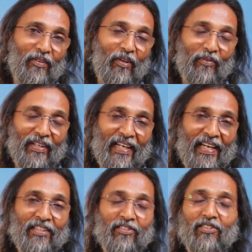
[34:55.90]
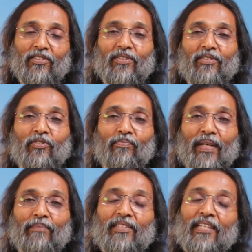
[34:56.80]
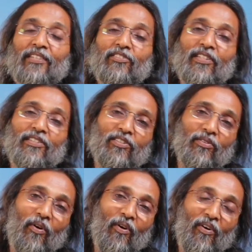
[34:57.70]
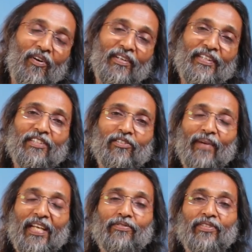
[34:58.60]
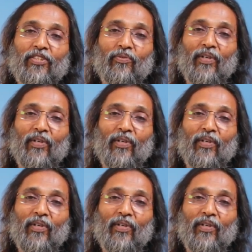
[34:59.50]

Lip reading: on one hand, Supreme transcends all this manifest